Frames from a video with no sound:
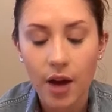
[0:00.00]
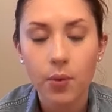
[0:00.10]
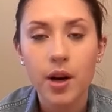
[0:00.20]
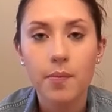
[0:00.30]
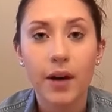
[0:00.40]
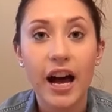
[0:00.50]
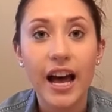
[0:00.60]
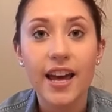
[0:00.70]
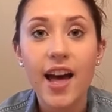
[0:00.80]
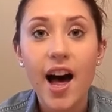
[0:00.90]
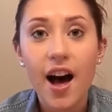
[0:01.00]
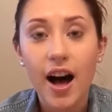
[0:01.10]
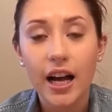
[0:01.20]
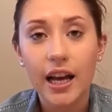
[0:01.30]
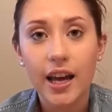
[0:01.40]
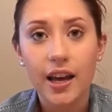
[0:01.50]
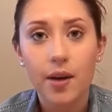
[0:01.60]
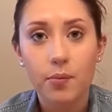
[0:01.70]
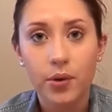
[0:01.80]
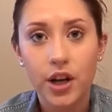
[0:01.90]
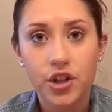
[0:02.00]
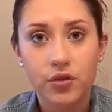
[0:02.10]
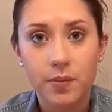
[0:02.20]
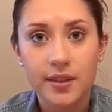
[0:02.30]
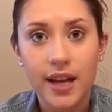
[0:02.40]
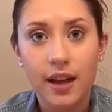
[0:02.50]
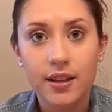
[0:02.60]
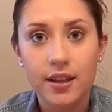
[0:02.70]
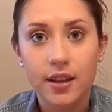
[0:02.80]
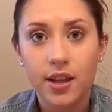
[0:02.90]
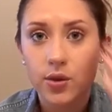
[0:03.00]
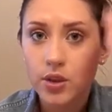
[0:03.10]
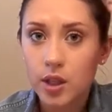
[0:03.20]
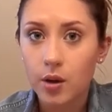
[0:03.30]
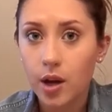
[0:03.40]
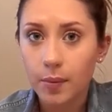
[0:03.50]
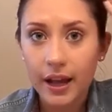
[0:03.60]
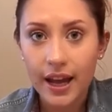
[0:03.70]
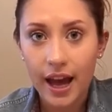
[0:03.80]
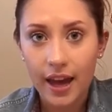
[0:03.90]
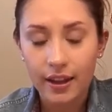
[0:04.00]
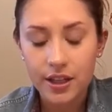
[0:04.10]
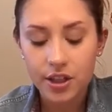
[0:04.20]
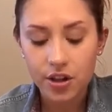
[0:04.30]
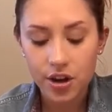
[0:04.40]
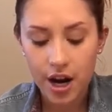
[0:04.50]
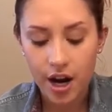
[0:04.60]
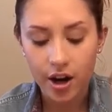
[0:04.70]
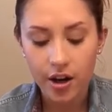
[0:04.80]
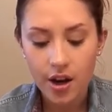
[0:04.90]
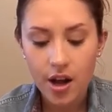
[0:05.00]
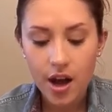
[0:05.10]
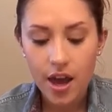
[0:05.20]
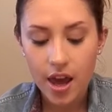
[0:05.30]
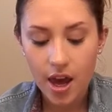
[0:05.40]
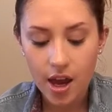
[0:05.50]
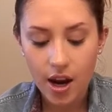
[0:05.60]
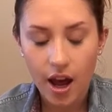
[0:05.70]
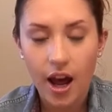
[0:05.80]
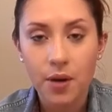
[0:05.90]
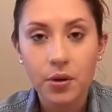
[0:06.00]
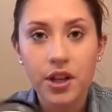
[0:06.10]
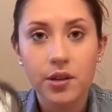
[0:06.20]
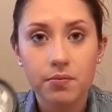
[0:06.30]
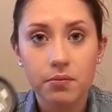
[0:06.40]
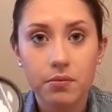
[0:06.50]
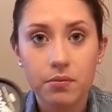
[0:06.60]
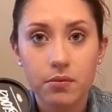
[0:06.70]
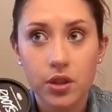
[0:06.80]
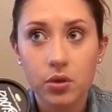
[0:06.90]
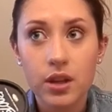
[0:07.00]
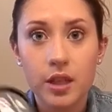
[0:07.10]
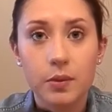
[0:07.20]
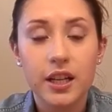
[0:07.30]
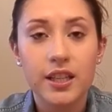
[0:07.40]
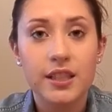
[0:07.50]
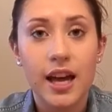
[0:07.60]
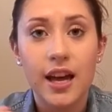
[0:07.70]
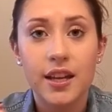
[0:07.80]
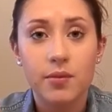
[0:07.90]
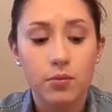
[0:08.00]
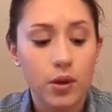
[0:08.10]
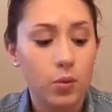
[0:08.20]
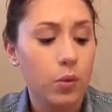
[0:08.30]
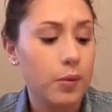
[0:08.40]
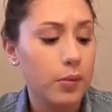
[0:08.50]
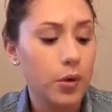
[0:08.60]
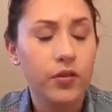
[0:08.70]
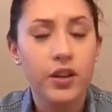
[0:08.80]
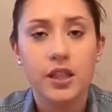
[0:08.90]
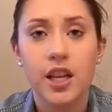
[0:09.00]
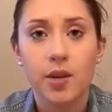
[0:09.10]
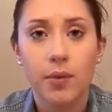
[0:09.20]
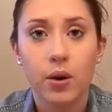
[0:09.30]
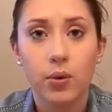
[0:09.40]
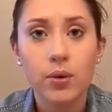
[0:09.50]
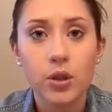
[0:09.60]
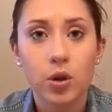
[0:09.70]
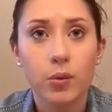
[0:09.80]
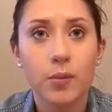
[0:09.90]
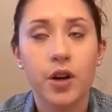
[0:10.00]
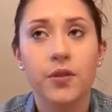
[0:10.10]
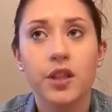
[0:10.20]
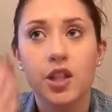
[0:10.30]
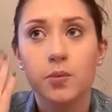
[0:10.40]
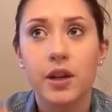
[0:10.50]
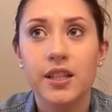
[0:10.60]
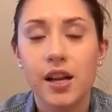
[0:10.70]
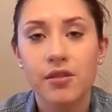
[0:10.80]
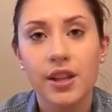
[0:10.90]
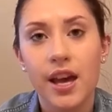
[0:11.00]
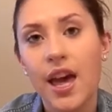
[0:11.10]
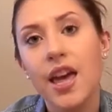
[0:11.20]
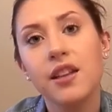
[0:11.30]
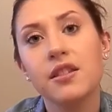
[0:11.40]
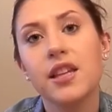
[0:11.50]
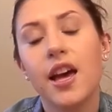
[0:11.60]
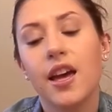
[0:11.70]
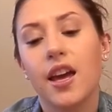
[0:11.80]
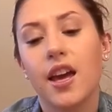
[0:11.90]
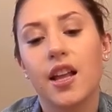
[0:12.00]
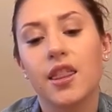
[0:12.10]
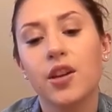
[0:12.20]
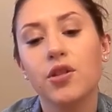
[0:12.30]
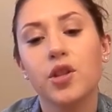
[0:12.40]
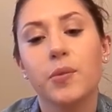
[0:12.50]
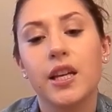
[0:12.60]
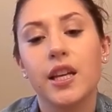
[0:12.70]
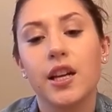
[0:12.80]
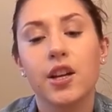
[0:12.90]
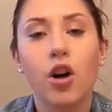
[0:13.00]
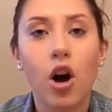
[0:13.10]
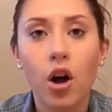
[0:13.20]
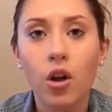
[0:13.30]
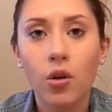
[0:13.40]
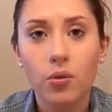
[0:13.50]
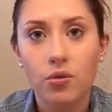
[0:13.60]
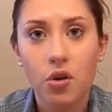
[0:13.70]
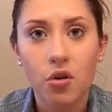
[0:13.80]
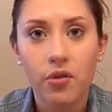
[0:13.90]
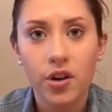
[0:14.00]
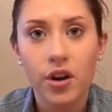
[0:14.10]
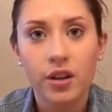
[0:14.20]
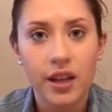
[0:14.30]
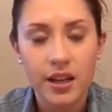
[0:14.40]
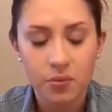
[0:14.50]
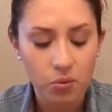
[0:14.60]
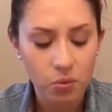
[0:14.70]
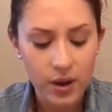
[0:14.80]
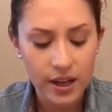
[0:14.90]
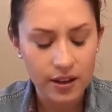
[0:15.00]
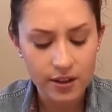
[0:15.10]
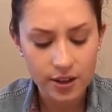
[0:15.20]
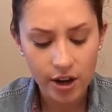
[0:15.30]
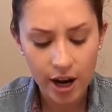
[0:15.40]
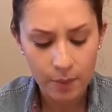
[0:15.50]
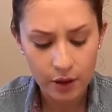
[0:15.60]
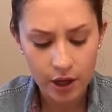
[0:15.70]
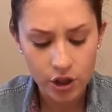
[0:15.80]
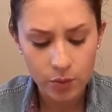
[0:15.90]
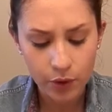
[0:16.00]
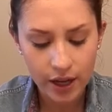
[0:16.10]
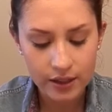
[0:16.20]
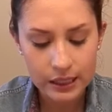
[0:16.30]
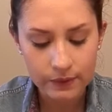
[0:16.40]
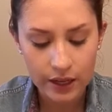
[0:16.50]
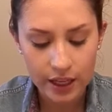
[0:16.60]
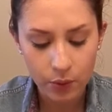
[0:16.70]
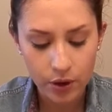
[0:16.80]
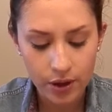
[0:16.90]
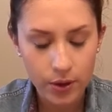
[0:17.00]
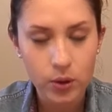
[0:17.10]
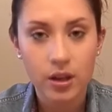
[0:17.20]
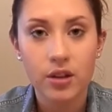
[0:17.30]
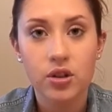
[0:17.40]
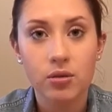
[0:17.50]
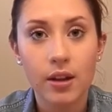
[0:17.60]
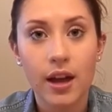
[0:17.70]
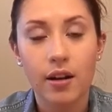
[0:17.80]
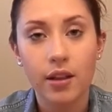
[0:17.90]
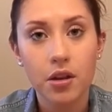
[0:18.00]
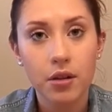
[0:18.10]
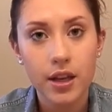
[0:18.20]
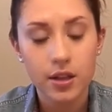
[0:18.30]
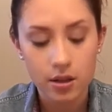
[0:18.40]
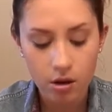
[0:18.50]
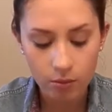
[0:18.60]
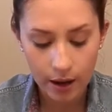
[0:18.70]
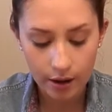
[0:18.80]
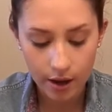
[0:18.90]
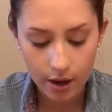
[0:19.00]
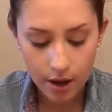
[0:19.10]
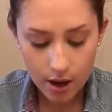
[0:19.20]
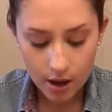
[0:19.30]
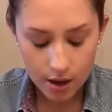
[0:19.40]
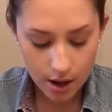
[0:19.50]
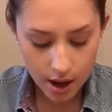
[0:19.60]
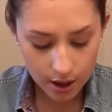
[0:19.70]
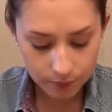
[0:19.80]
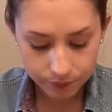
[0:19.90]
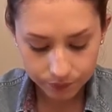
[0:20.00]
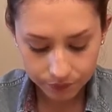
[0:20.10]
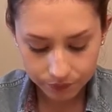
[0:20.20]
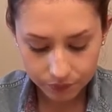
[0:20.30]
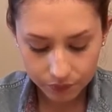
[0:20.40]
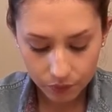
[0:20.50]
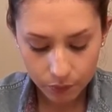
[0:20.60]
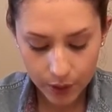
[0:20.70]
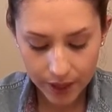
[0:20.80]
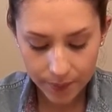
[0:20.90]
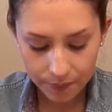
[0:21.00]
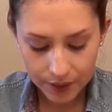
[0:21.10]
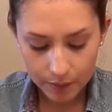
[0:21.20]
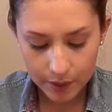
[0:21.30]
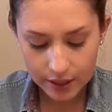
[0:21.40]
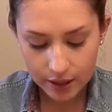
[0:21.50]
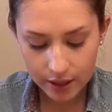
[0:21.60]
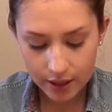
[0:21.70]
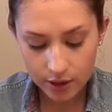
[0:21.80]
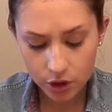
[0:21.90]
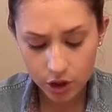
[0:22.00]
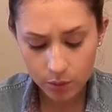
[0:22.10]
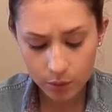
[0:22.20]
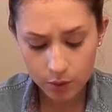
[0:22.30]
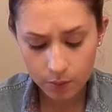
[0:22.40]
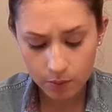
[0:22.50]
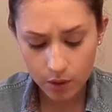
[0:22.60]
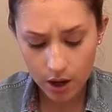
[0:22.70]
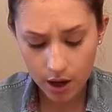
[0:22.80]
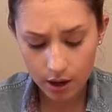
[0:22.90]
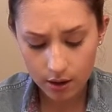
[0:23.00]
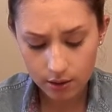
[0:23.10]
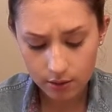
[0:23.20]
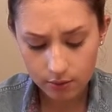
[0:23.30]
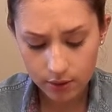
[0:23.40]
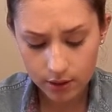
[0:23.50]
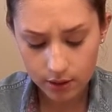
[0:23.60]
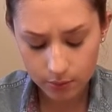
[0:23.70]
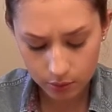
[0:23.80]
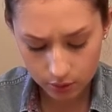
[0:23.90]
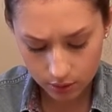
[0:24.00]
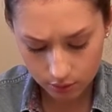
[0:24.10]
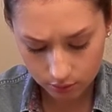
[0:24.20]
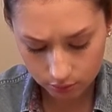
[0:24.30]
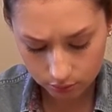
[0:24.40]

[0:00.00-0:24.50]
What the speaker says: want to buy a brush from Sally's that they use to apply highlights in your hair, and I want to do this because it will be perfect to get in my roots. It will be perfect to spread down to the ends, and I think it'll just be an all over like way easier application process if I get one of those. So I'll do that, and I'll let you guys know about it. But basically this is just supposed what is it supposed to do?